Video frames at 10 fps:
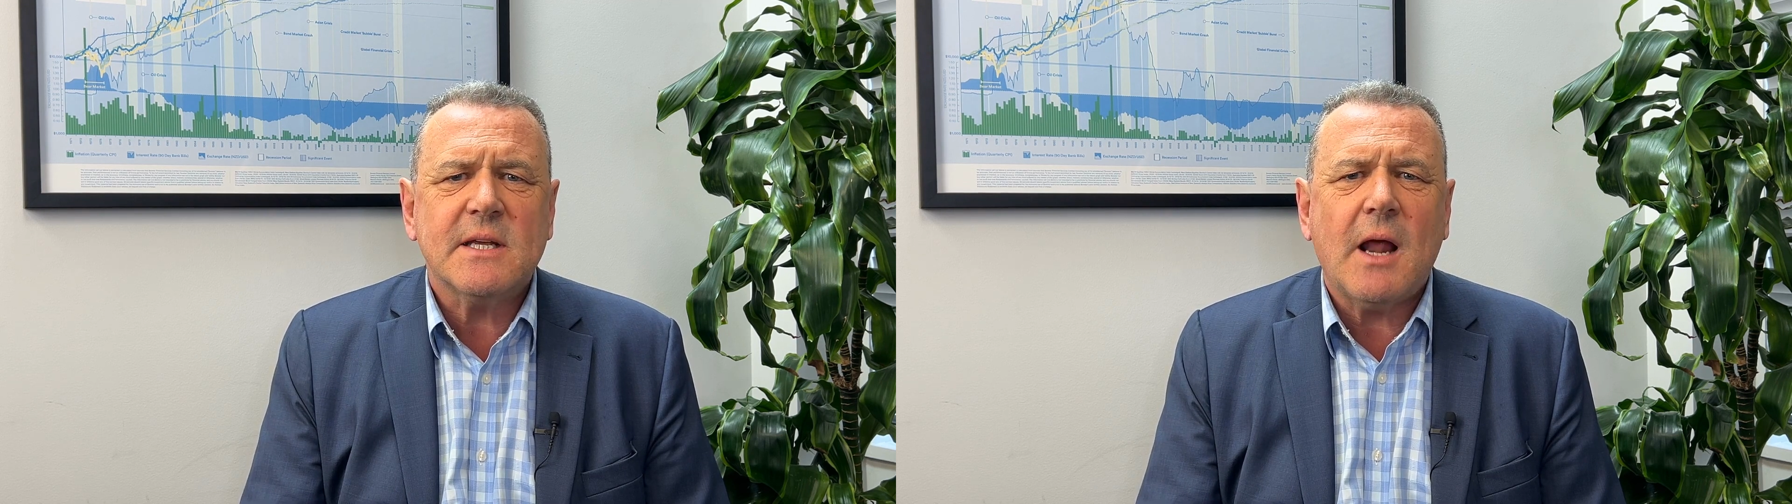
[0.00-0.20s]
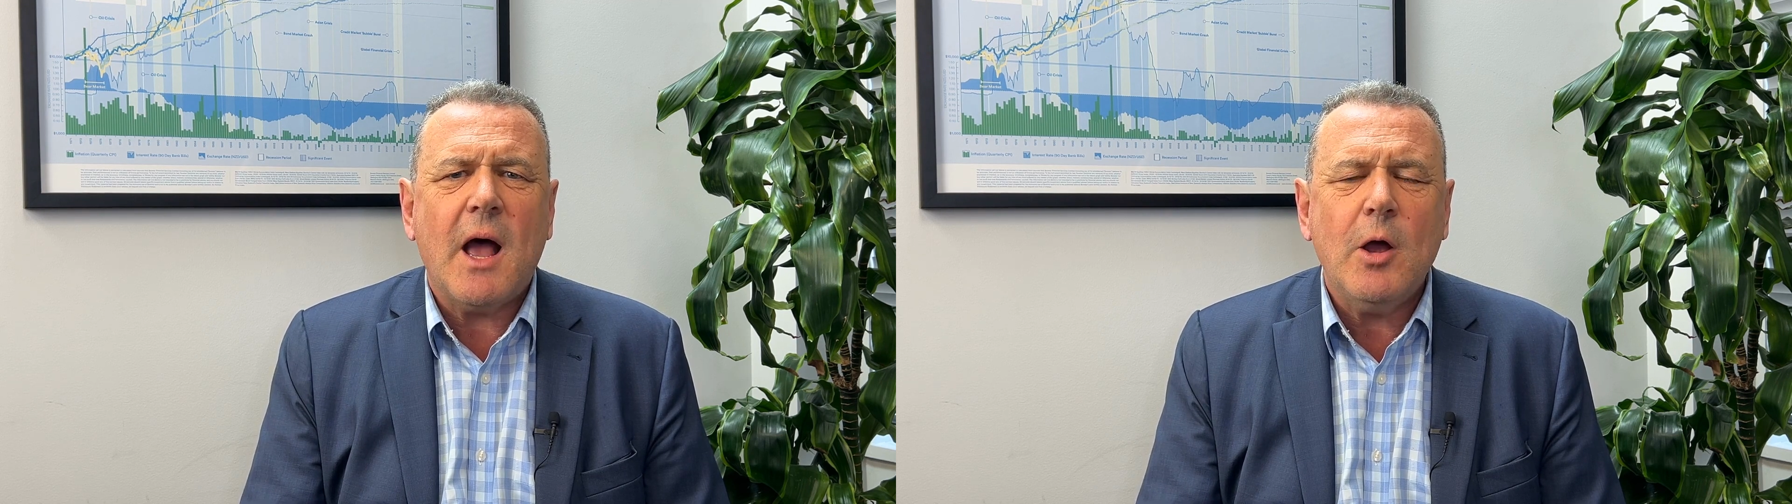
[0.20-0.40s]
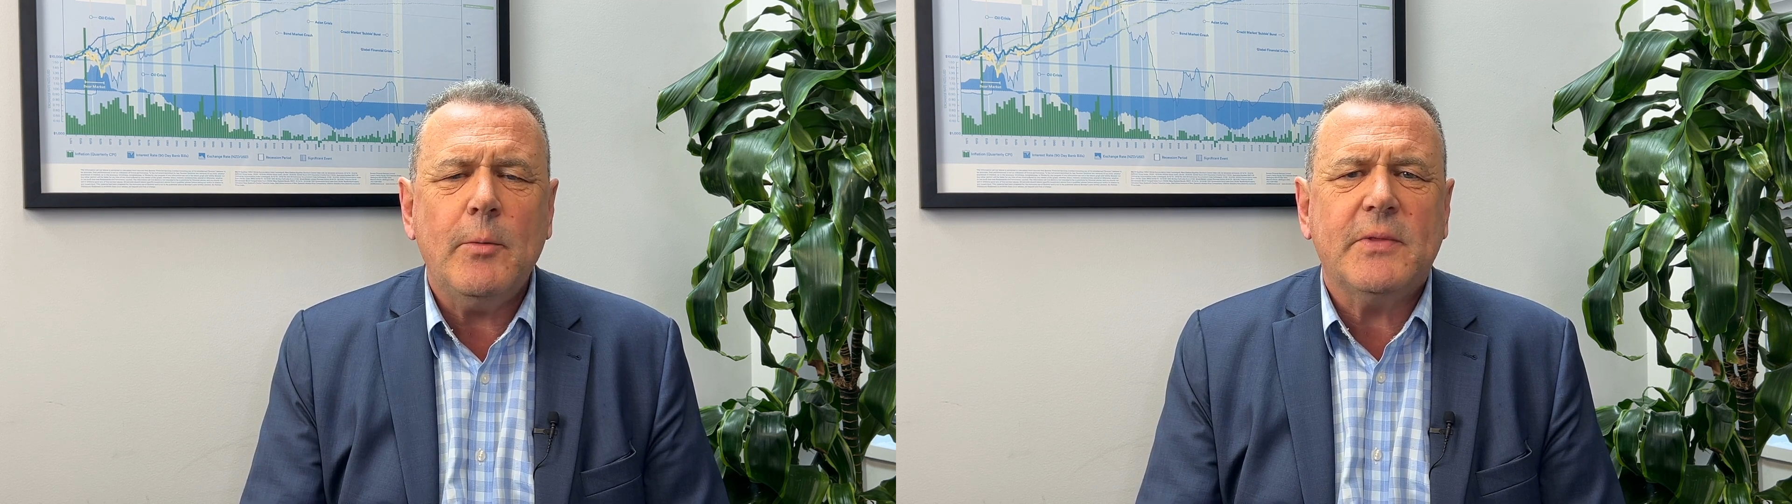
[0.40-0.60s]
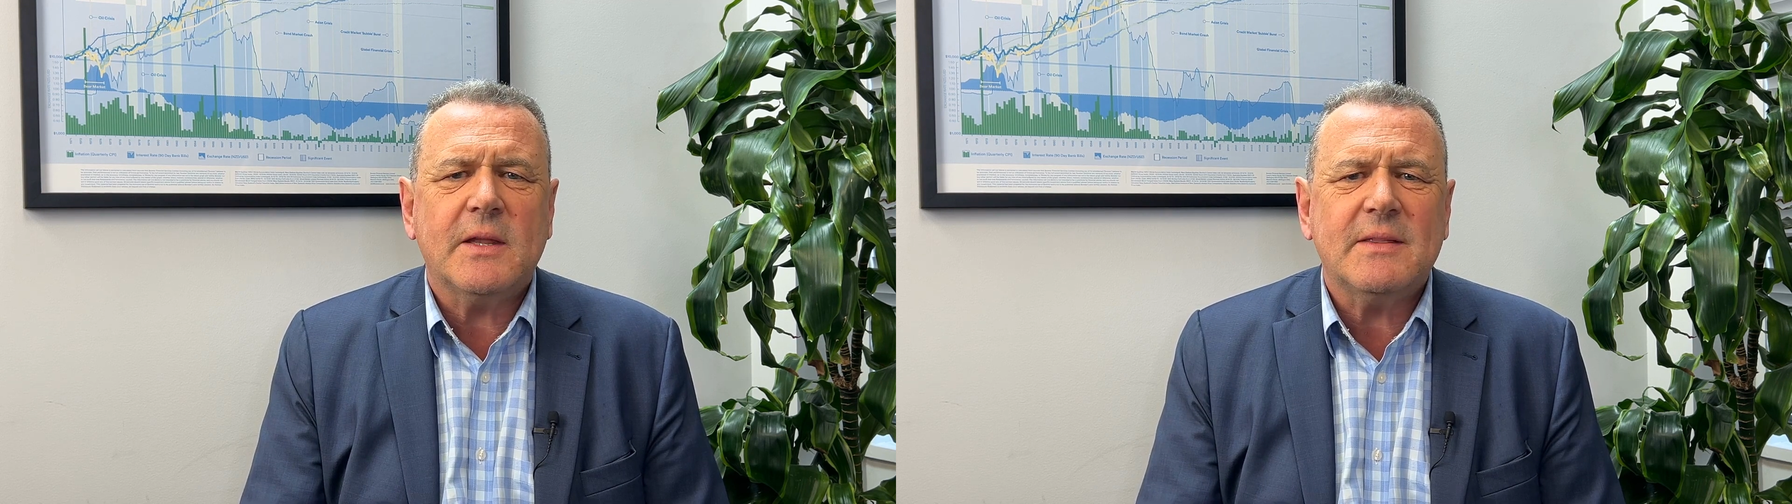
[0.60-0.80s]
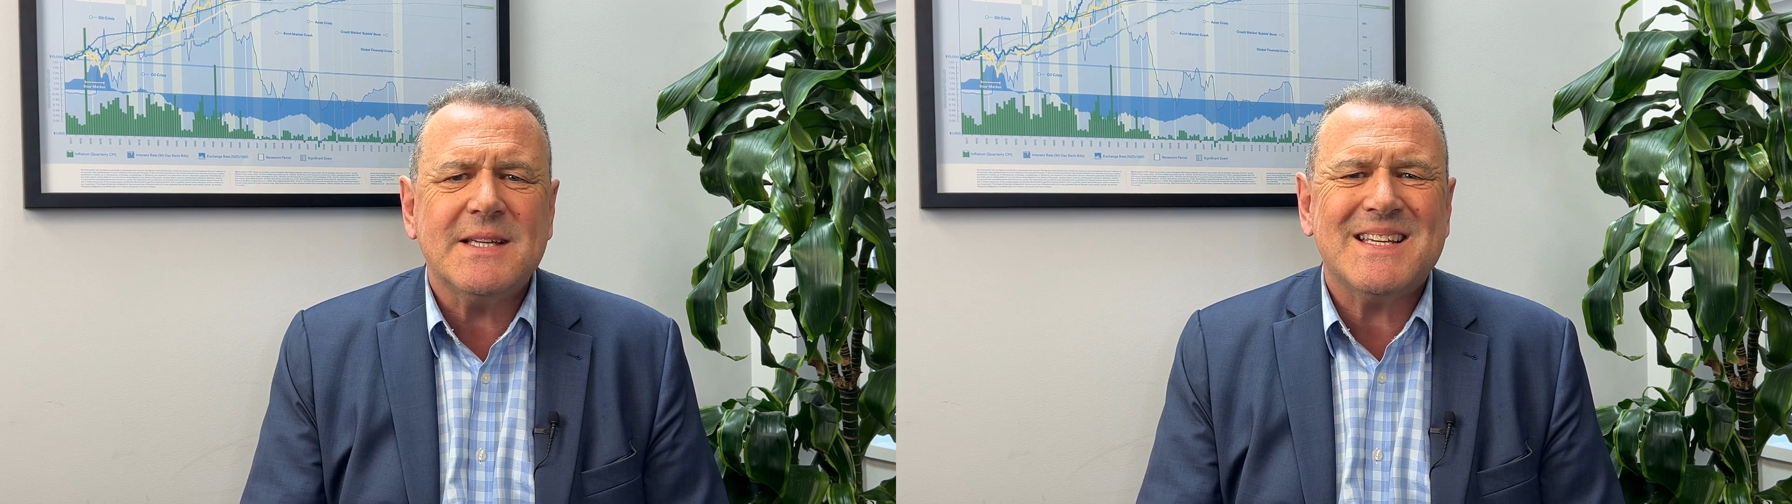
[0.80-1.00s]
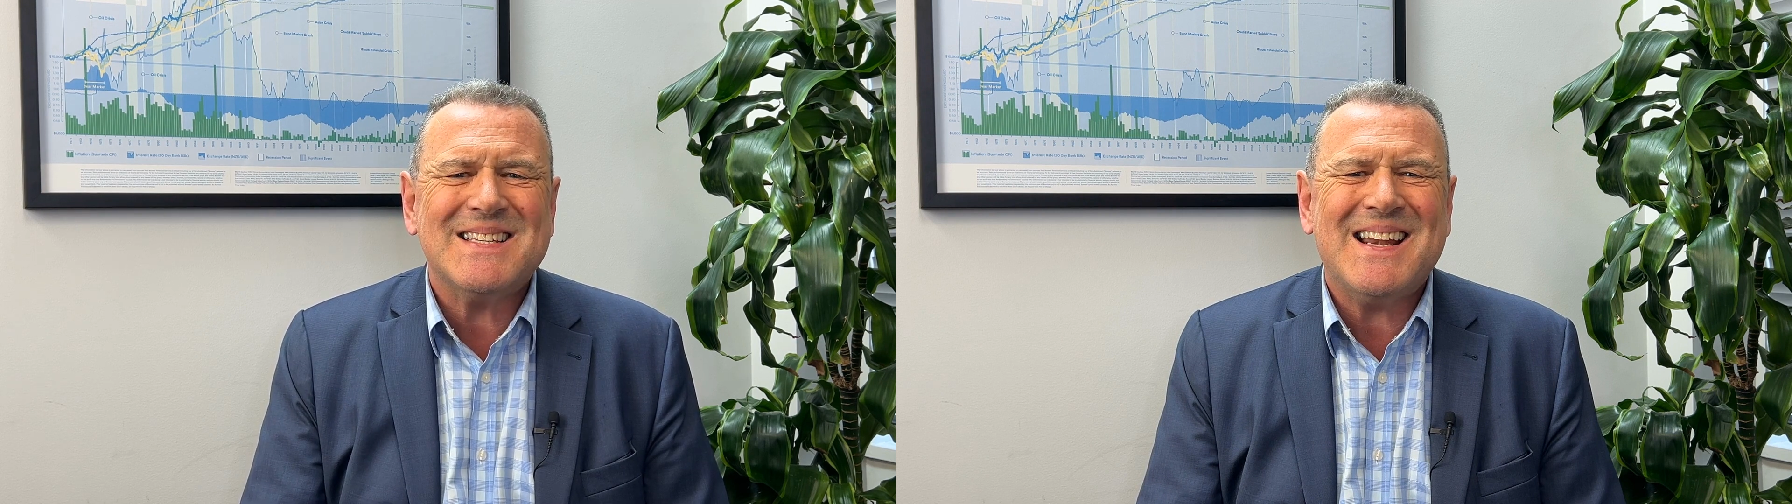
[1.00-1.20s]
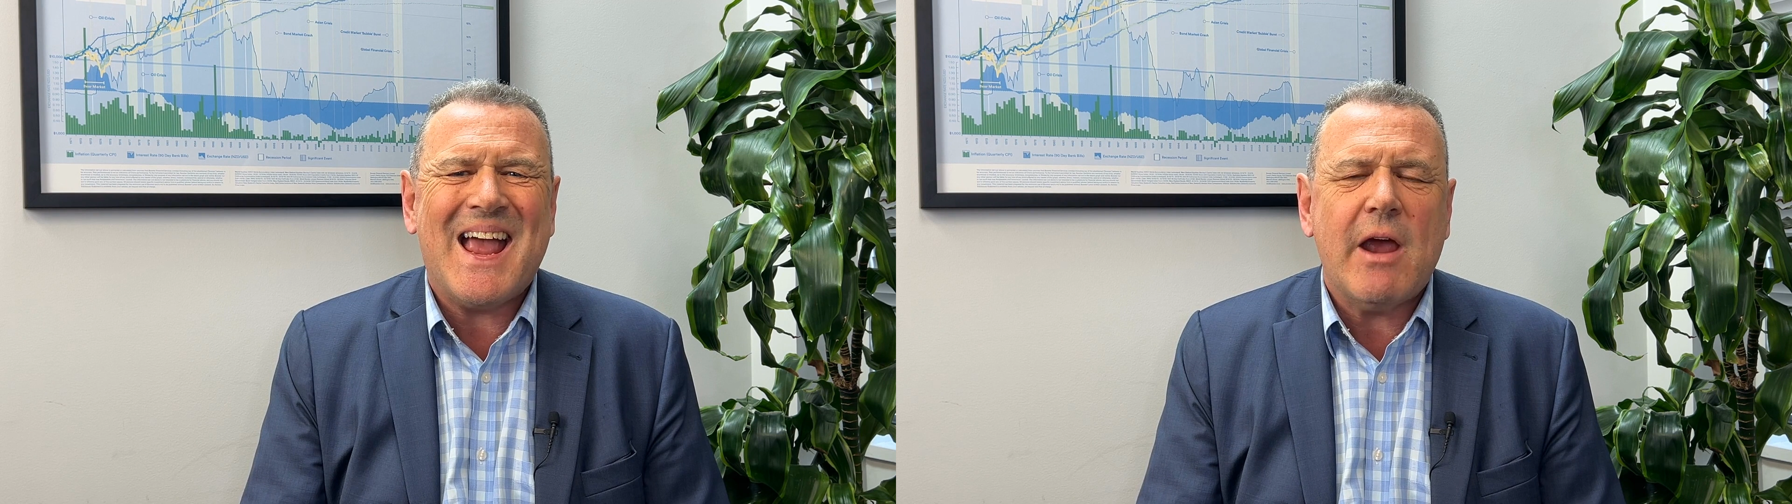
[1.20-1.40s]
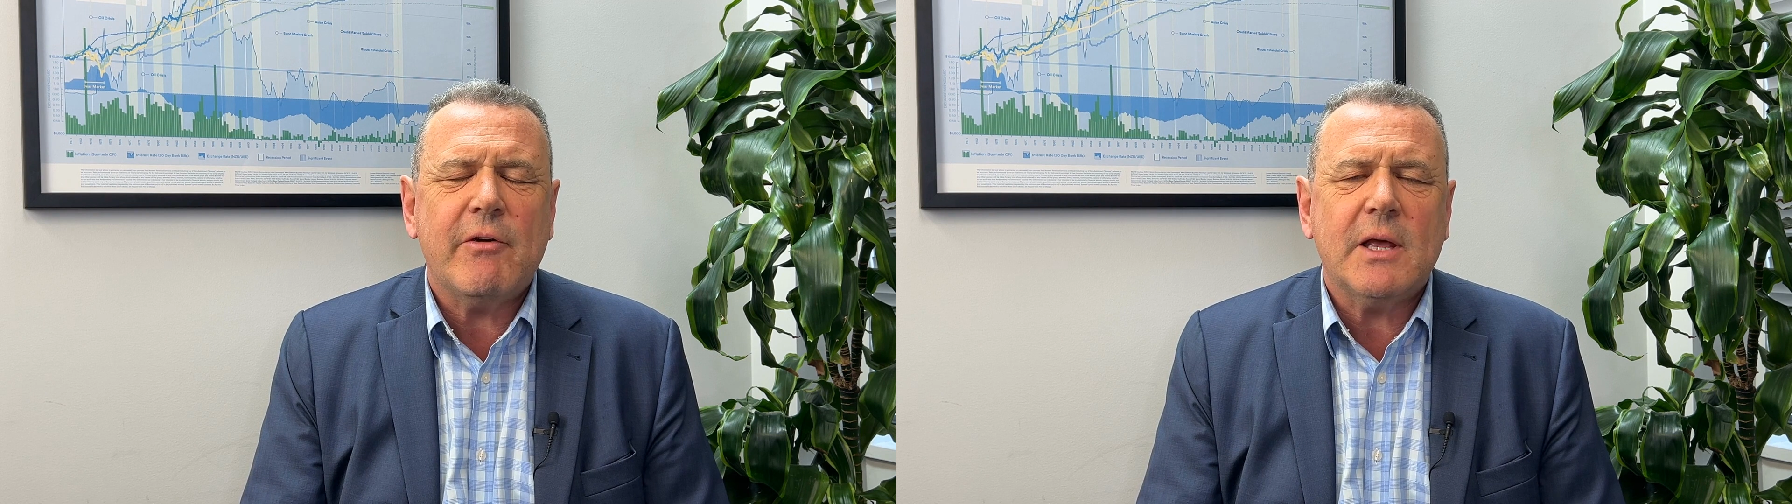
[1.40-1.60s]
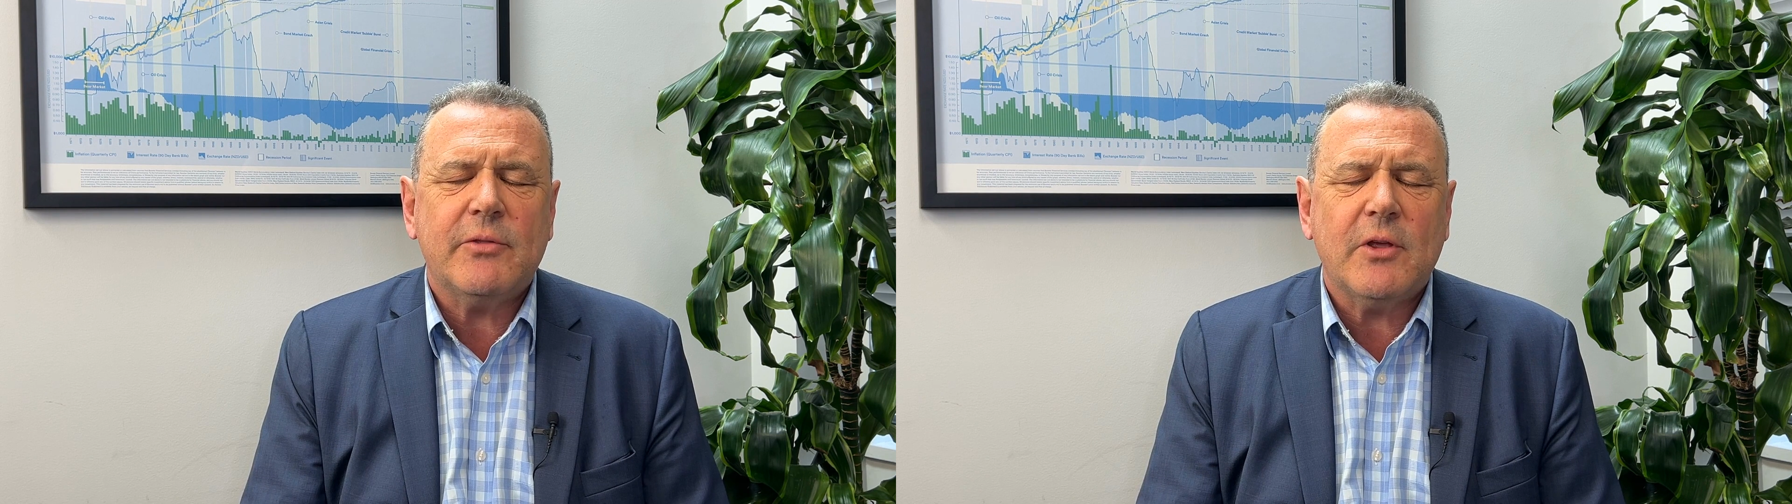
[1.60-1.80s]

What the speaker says: And I hope that this is an area